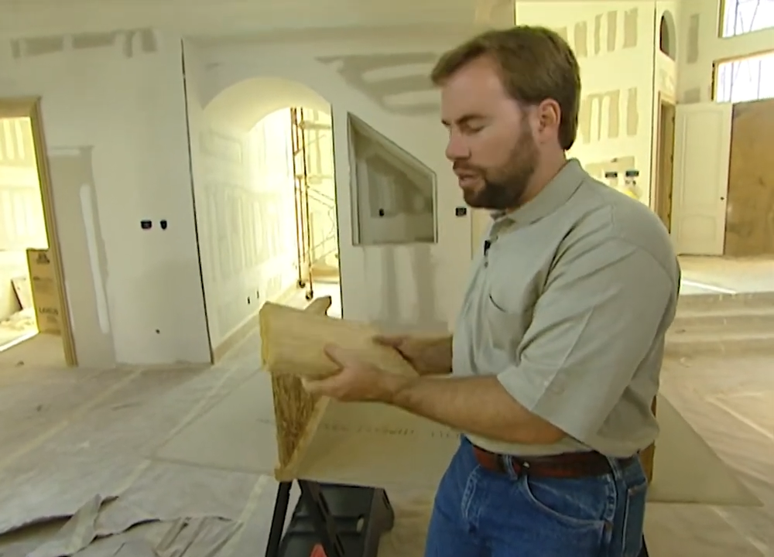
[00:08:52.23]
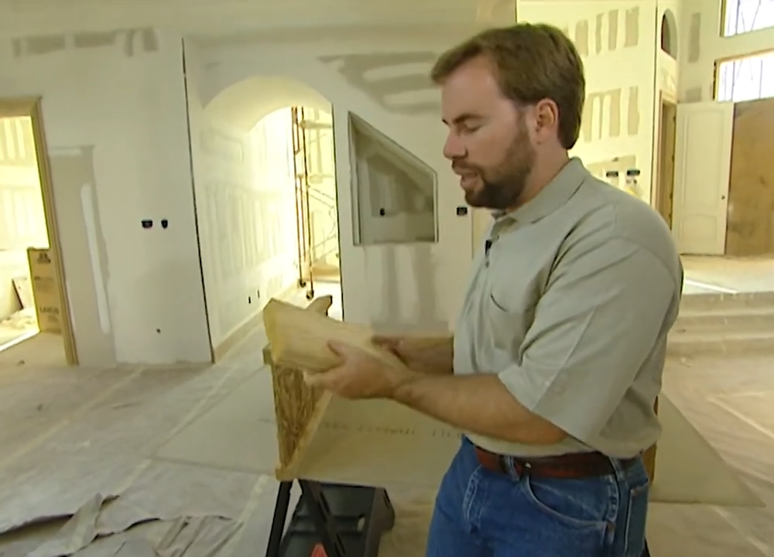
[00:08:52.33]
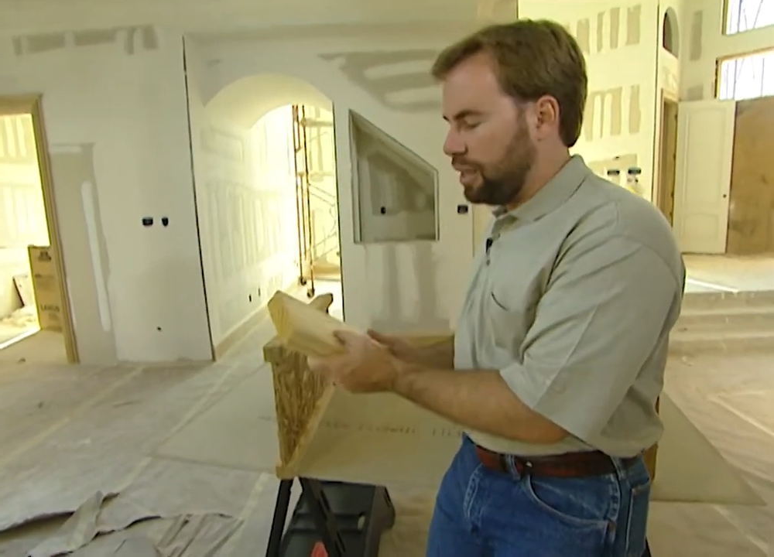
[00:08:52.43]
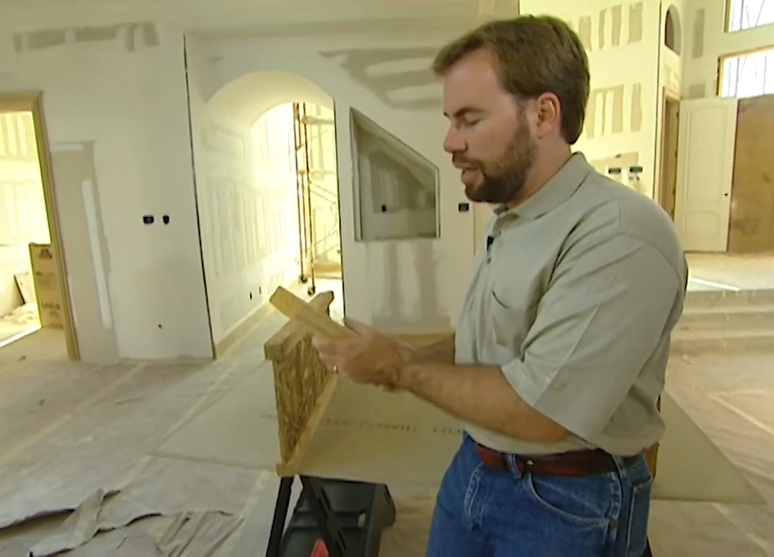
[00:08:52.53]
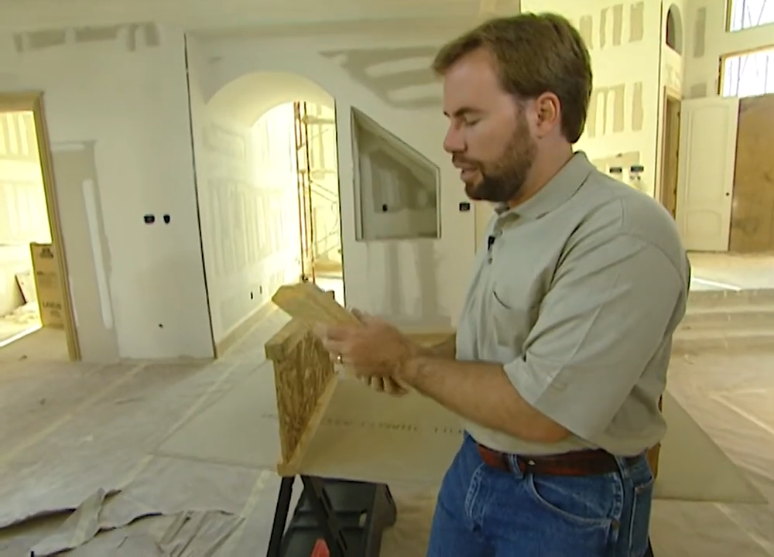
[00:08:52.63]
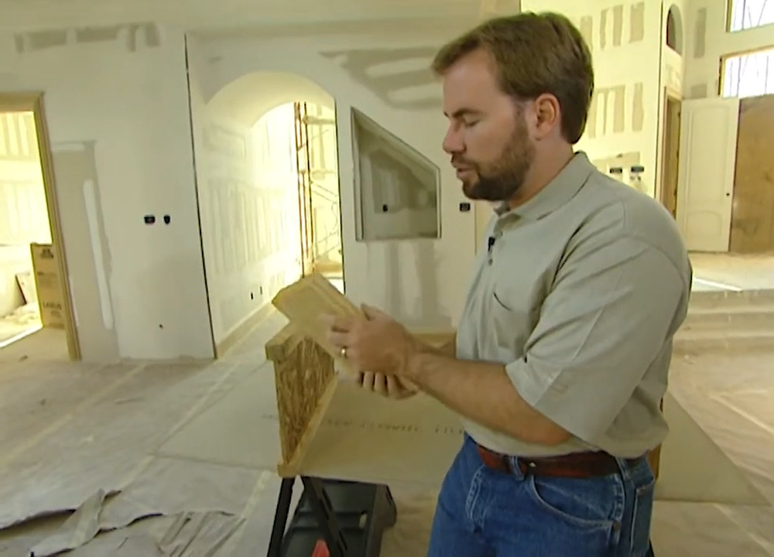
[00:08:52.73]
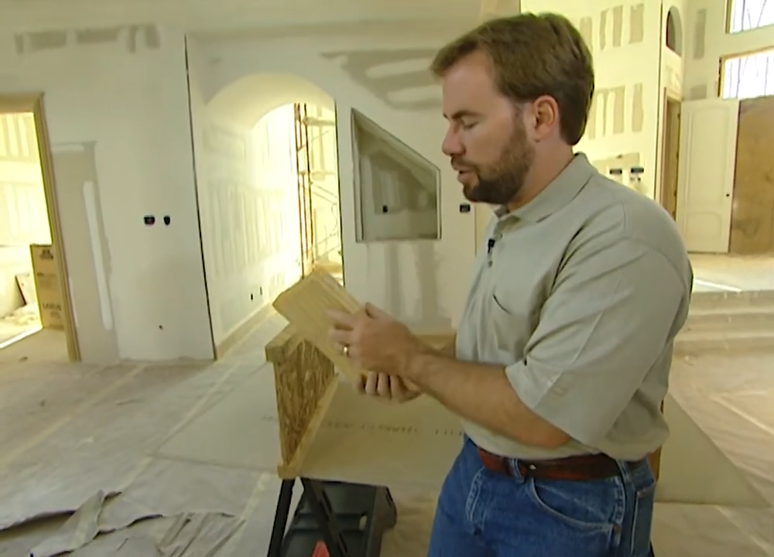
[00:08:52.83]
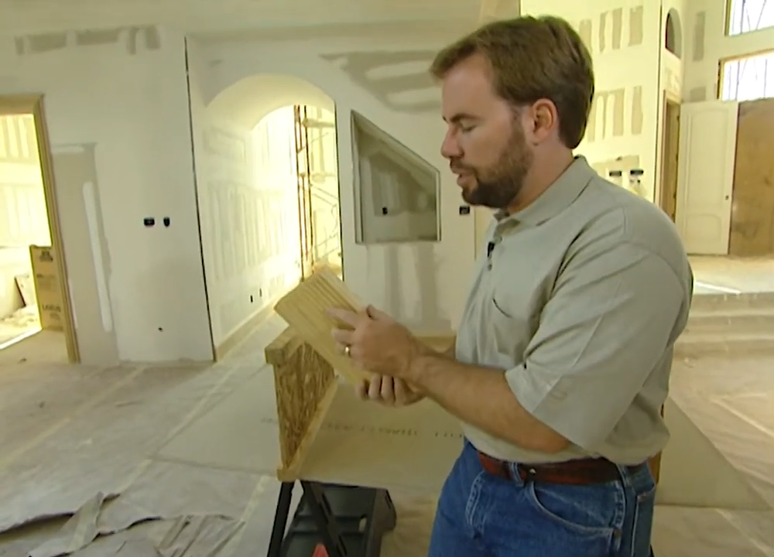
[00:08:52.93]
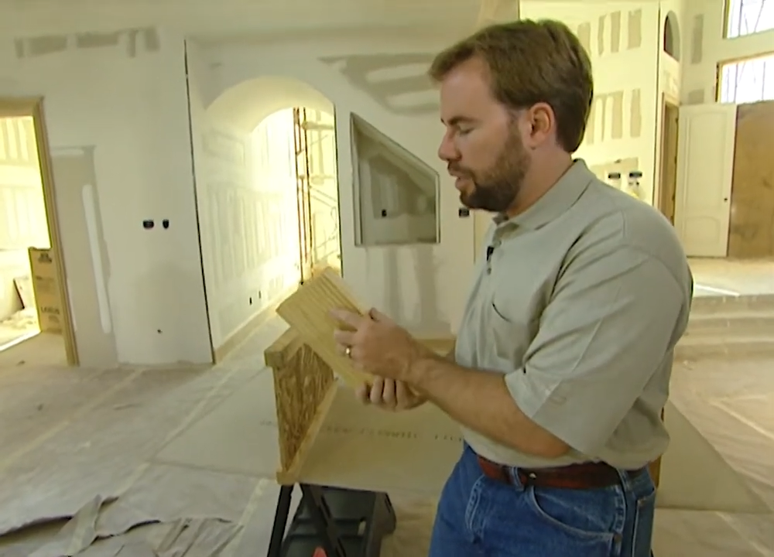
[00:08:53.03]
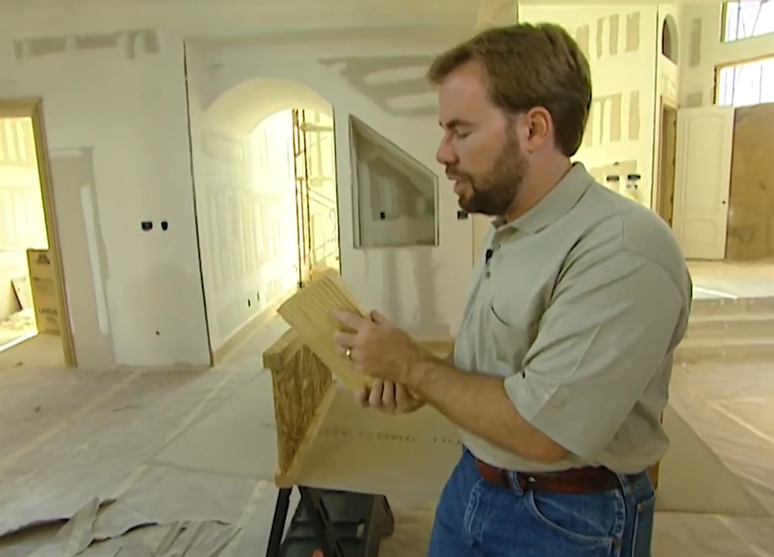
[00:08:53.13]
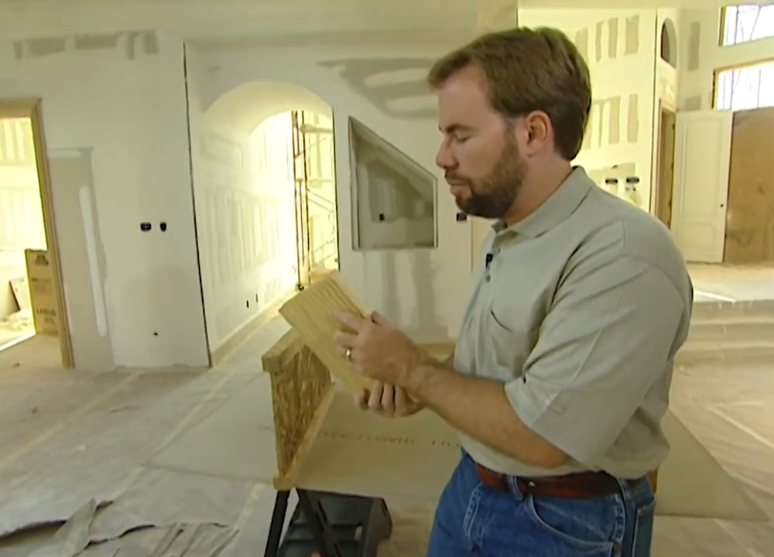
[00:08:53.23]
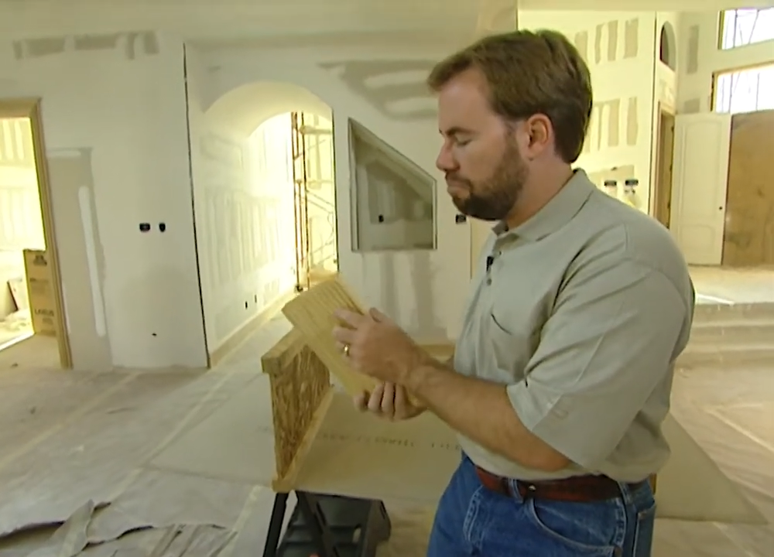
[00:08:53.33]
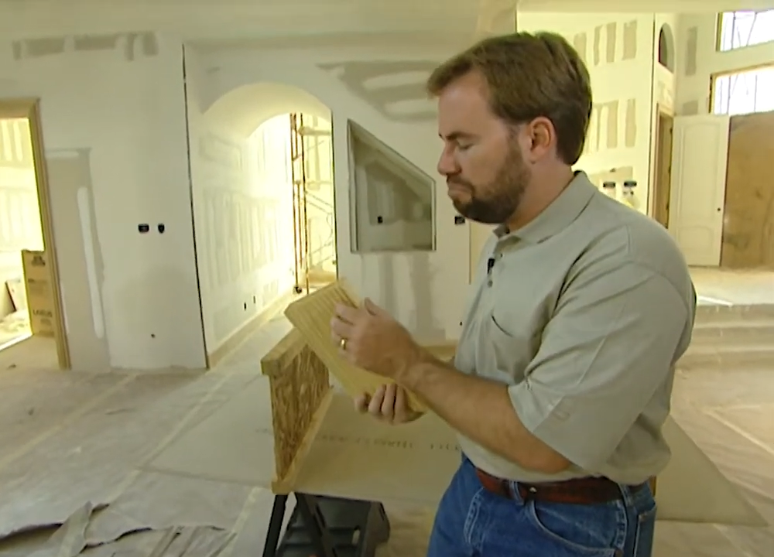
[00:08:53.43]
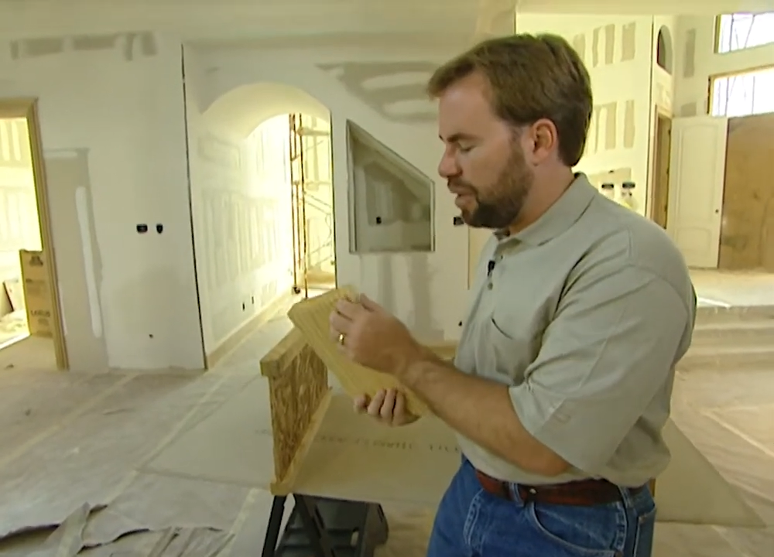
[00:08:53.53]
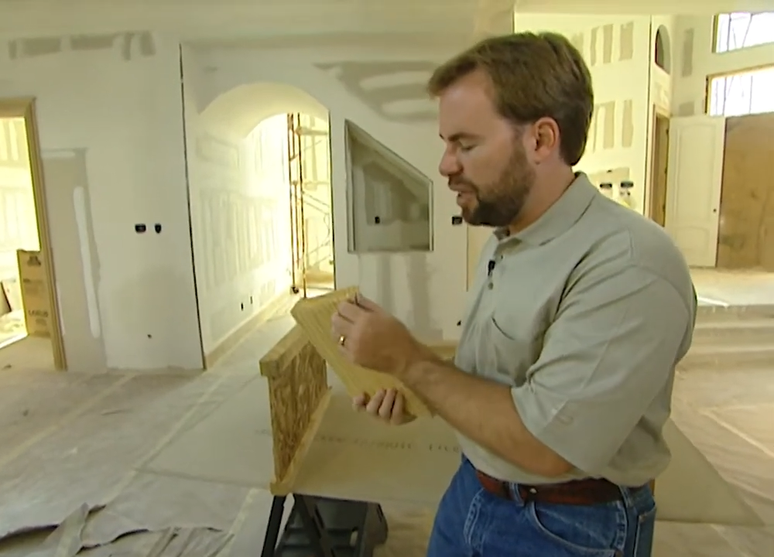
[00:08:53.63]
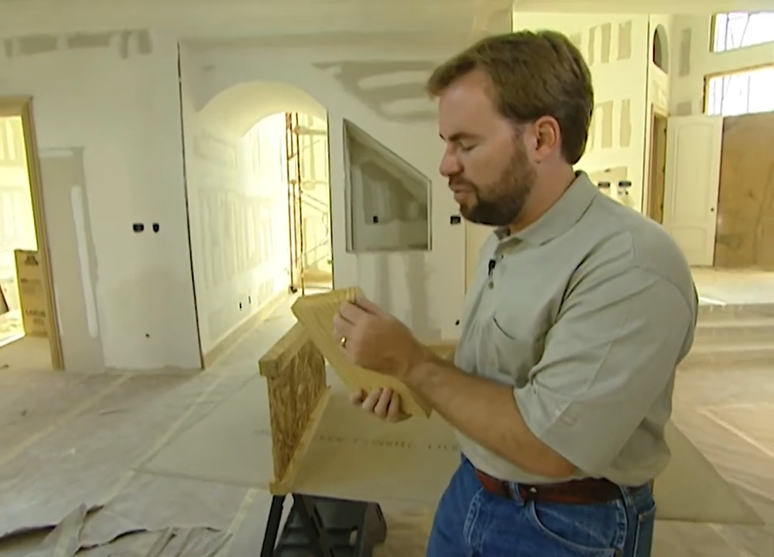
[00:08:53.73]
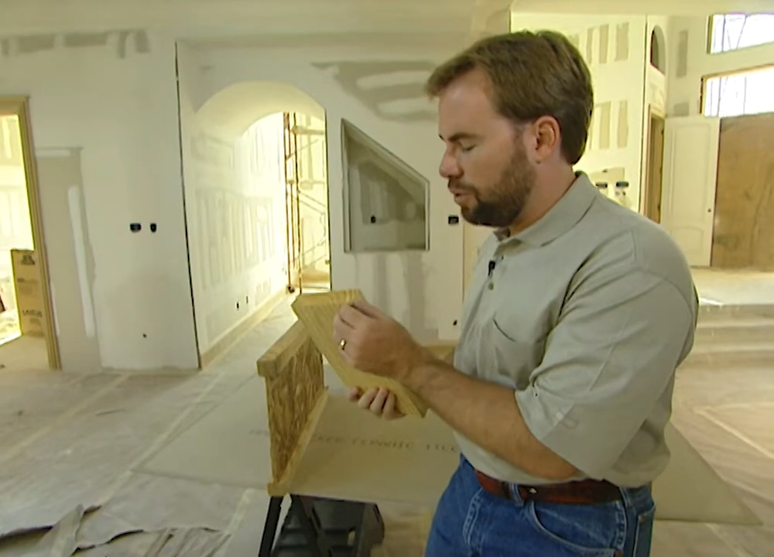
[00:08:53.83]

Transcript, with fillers: they can actually end up making